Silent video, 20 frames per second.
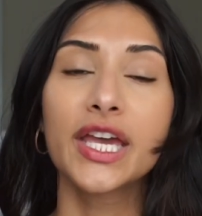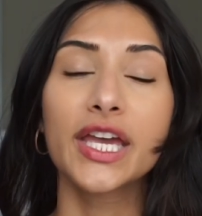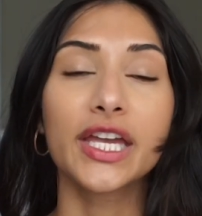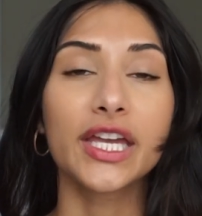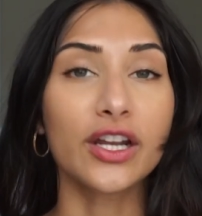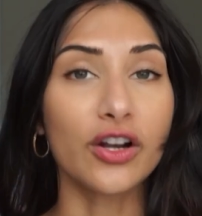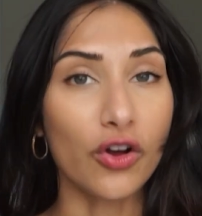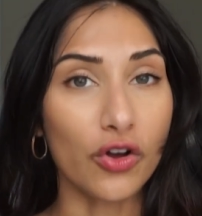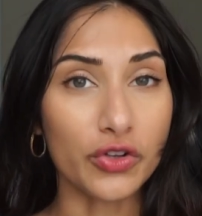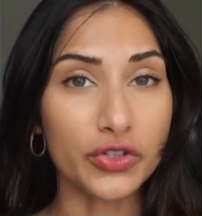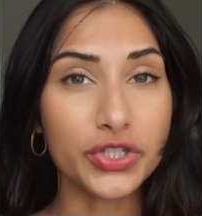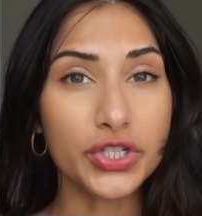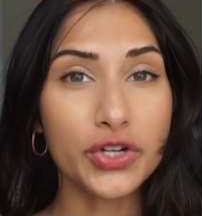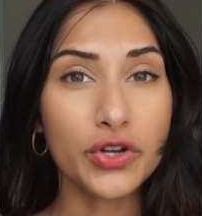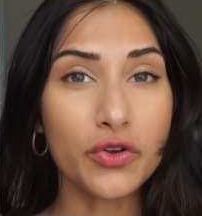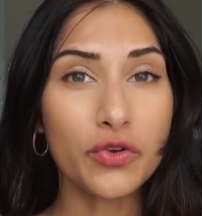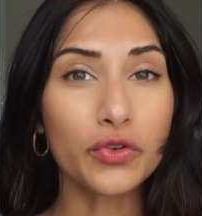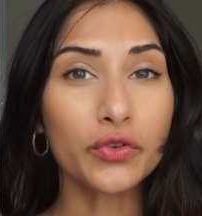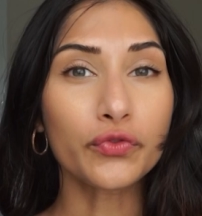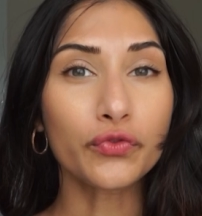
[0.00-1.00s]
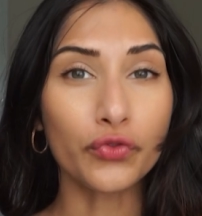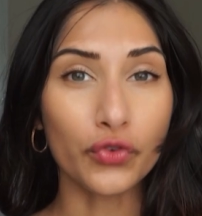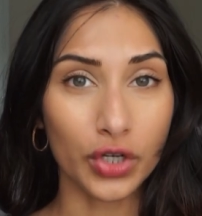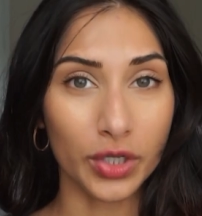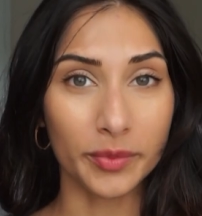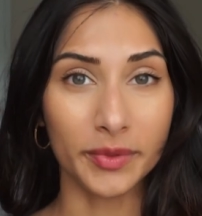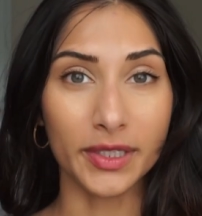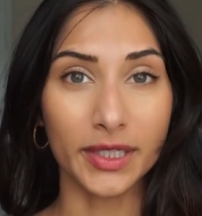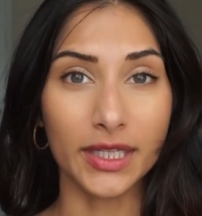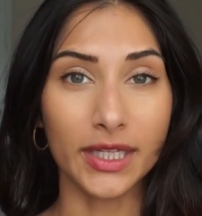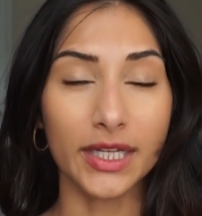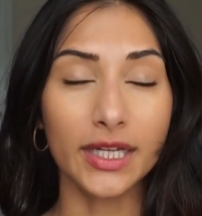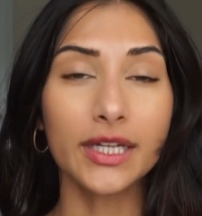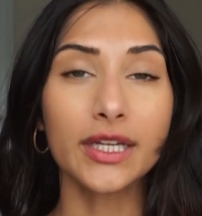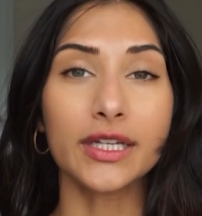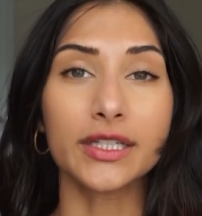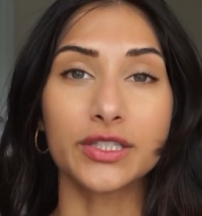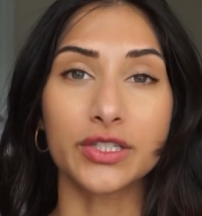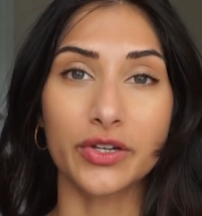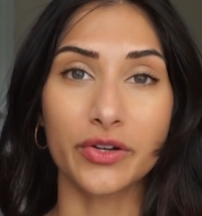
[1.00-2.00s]
It can also hold
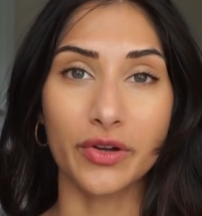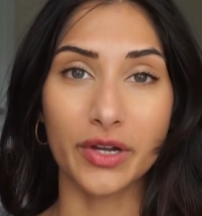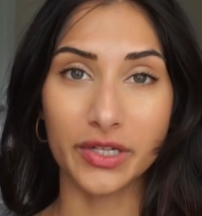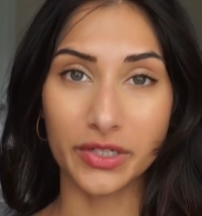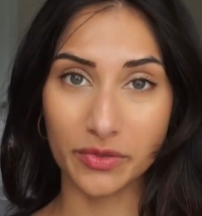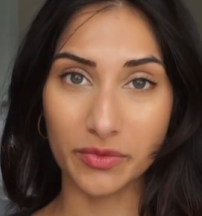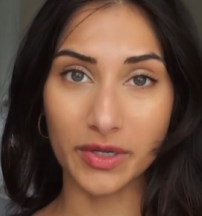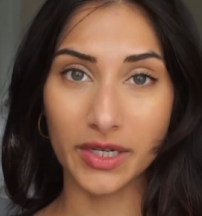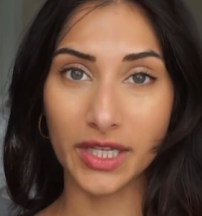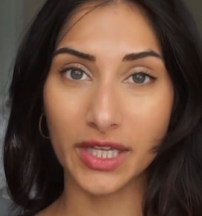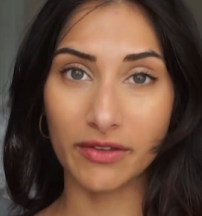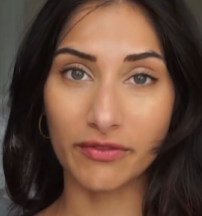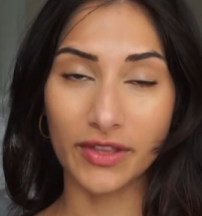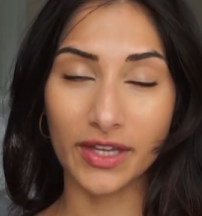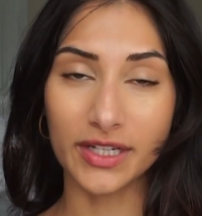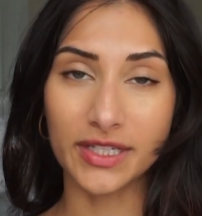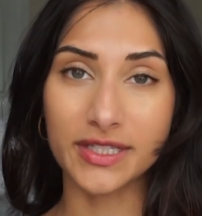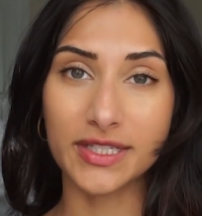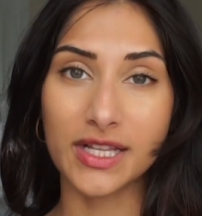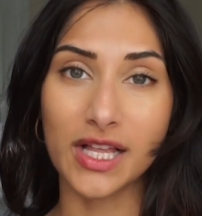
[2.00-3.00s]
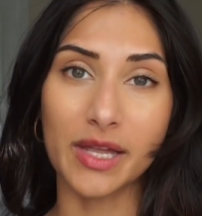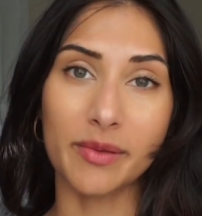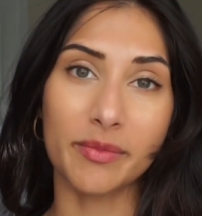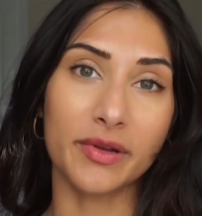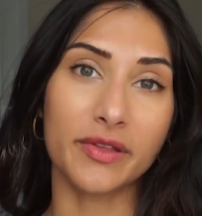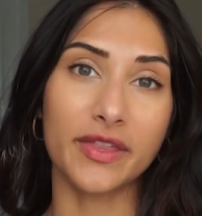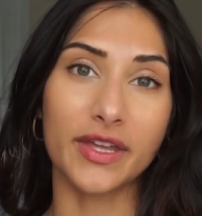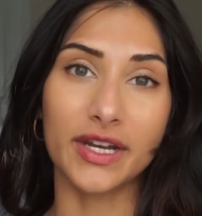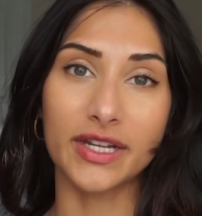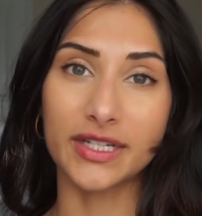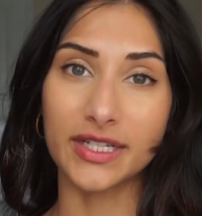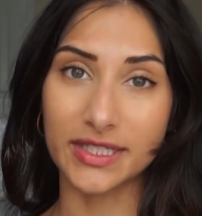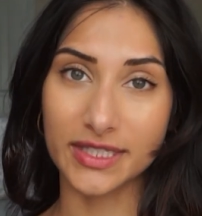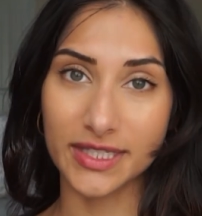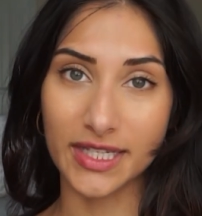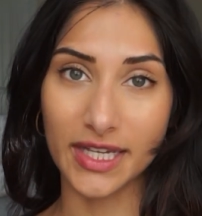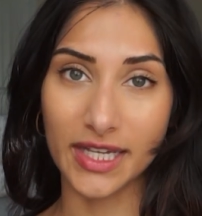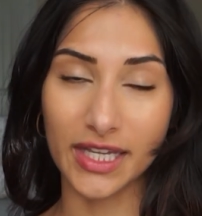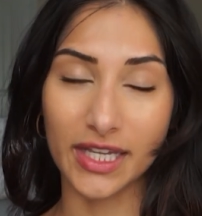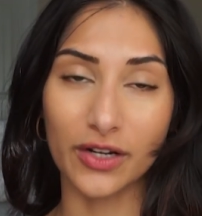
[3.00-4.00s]
formula, so I do want to give that disclaimer that it does
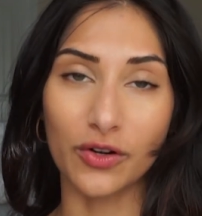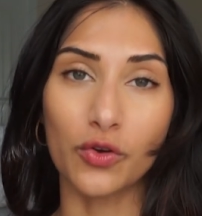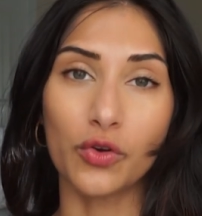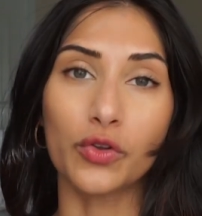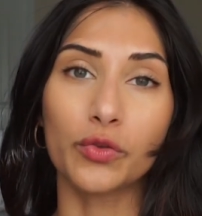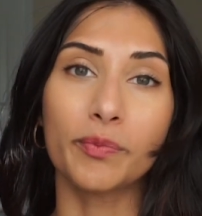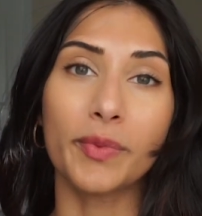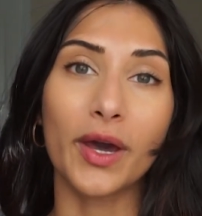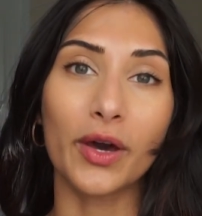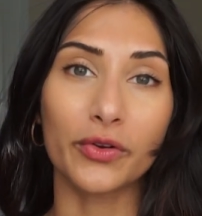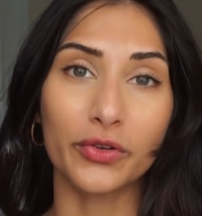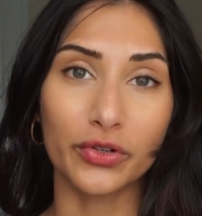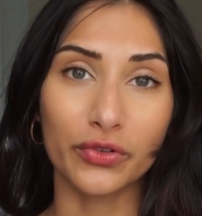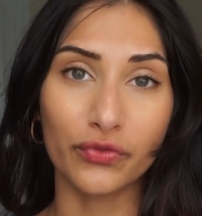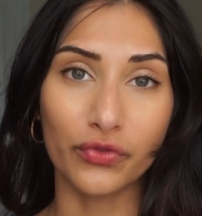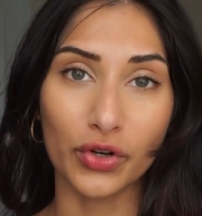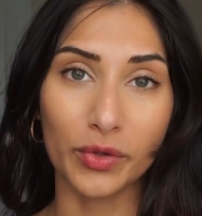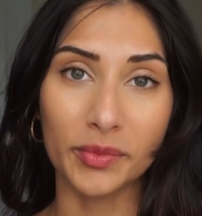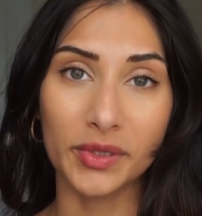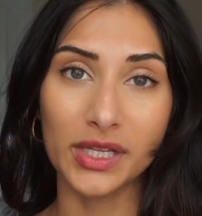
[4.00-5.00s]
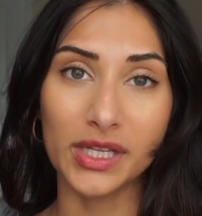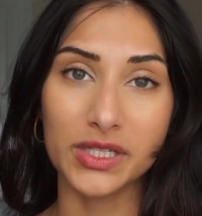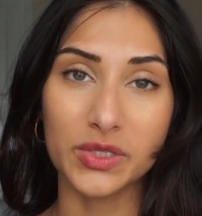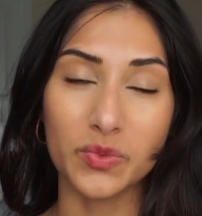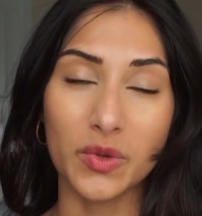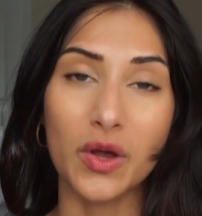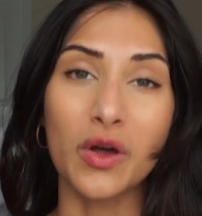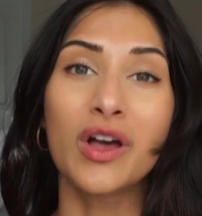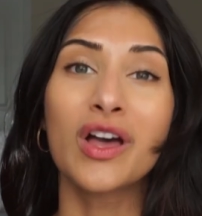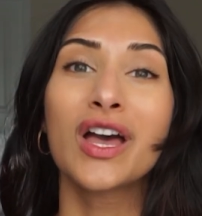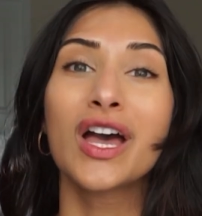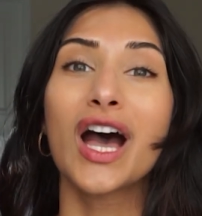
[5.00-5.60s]
say it can hold powdered formula as well.